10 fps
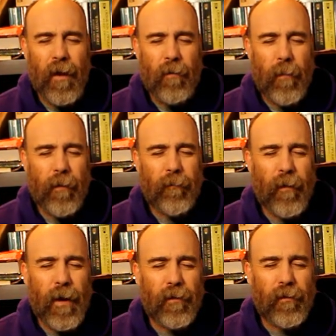my
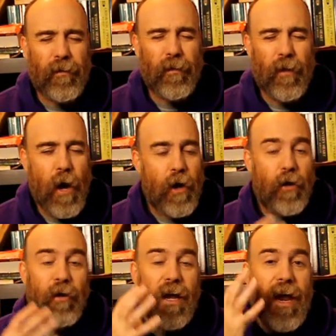friends,
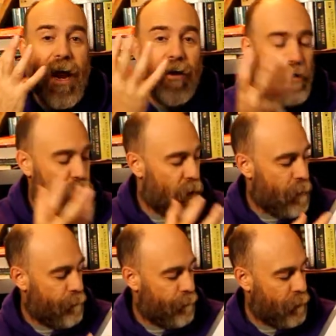the energy
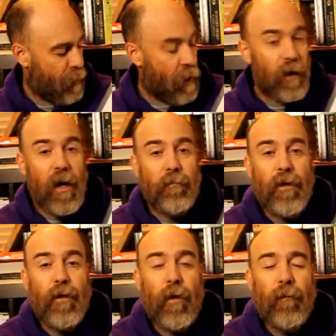comes
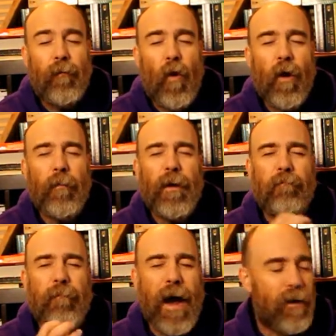into form and
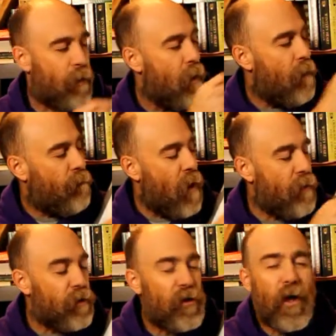matter.
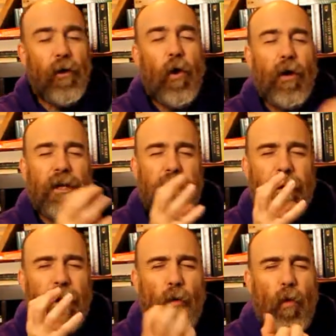Father, Son, Holy
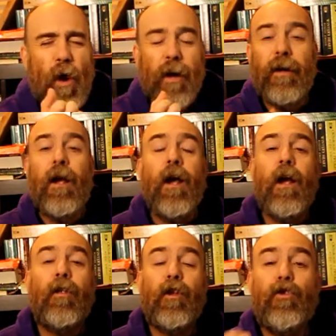Spirit, one.
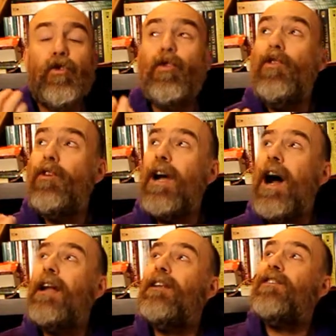The true
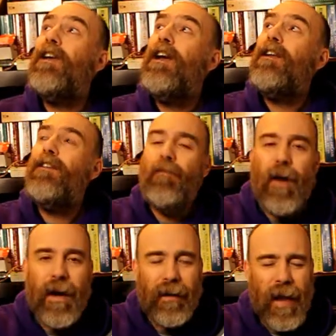God is
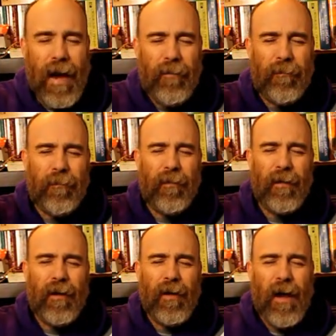divine life
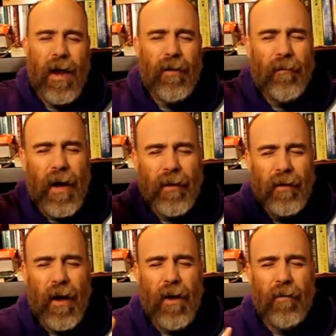and divine
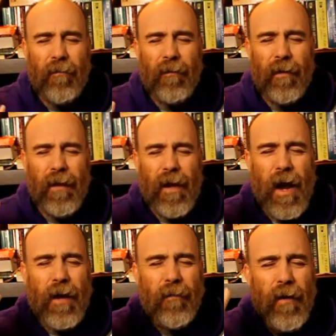love
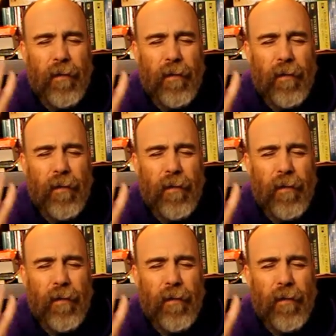and divine